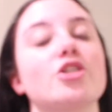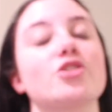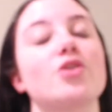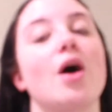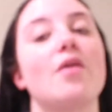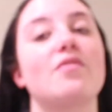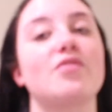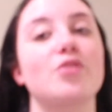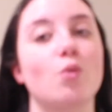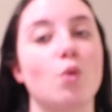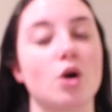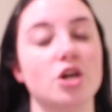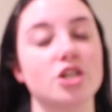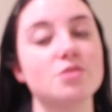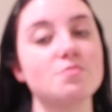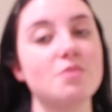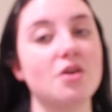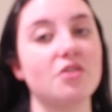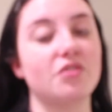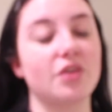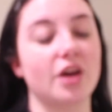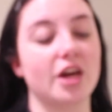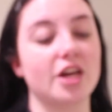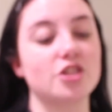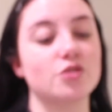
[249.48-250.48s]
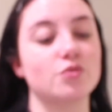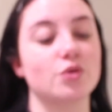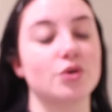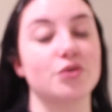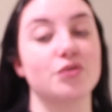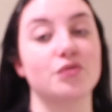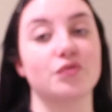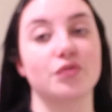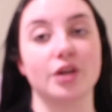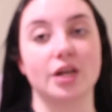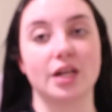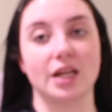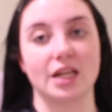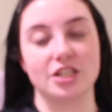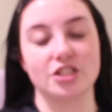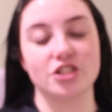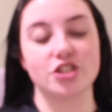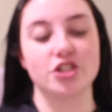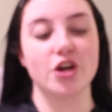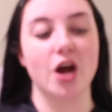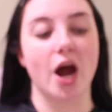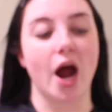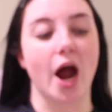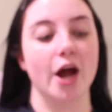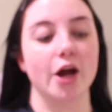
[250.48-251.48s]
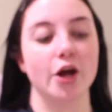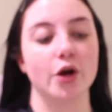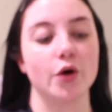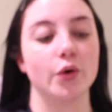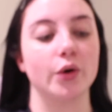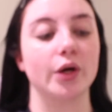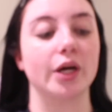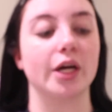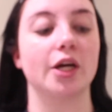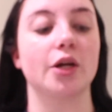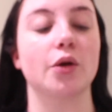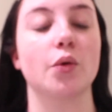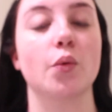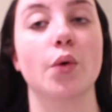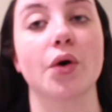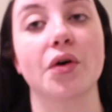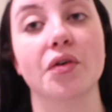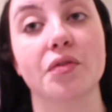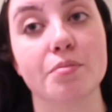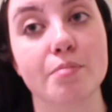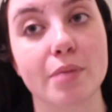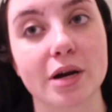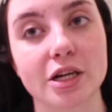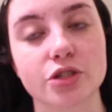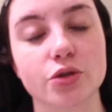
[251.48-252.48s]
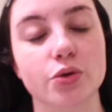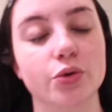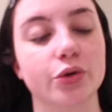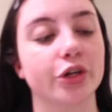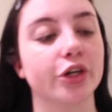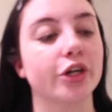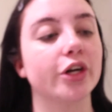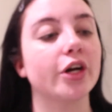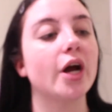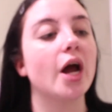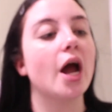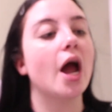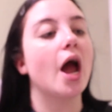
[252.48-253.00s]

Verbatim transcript: so after washing my face with the cleanser, I go in with my toner.